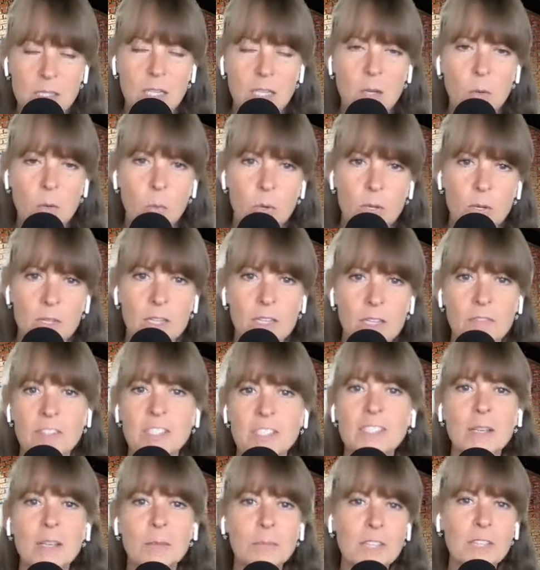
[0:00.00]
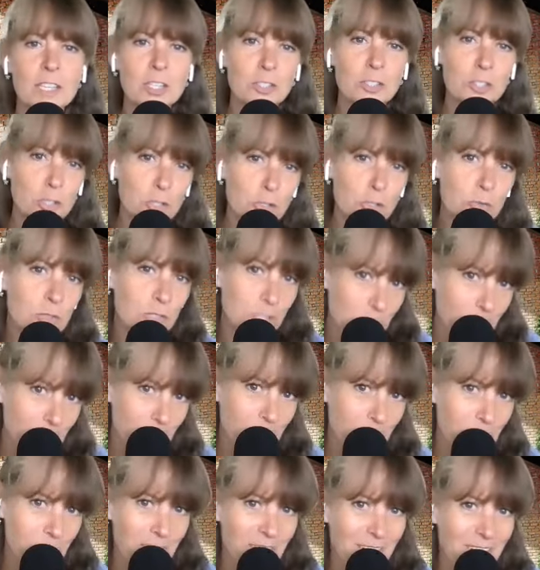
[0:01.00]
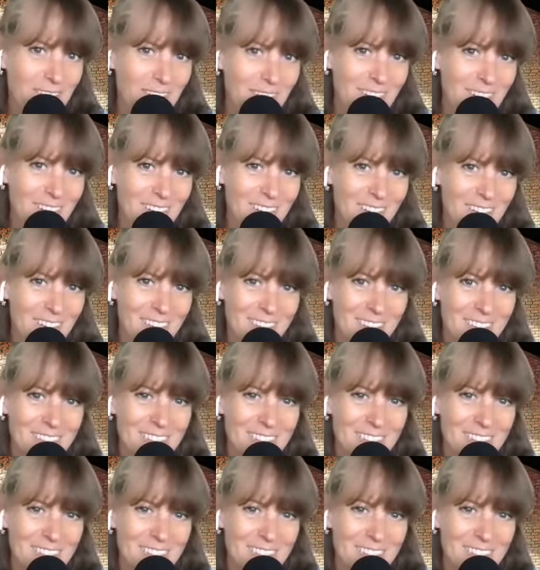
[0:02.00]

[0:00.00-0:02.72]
Like what, give us something to do. Well,